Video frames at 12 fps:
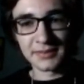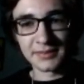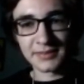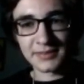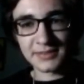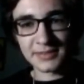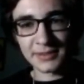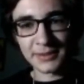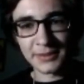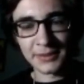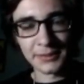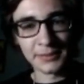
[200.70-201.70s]

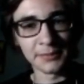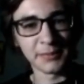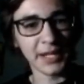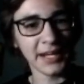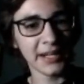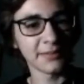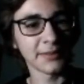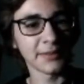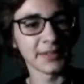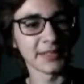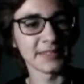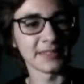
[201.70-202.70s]
So we have all
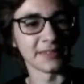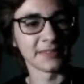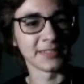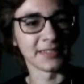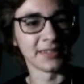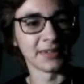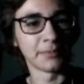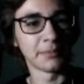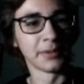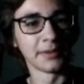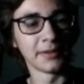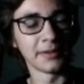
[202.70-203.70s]
this stuff set up,
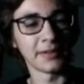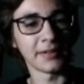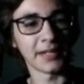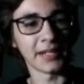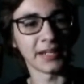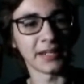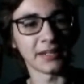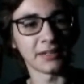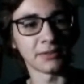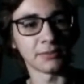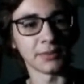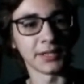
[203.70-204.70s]

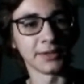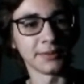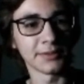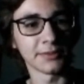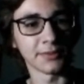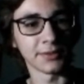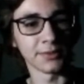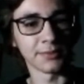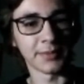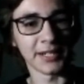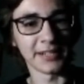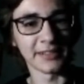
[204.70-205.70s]
and we go into
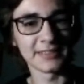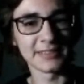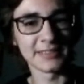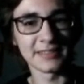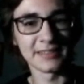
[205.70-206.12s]
VirtualBox.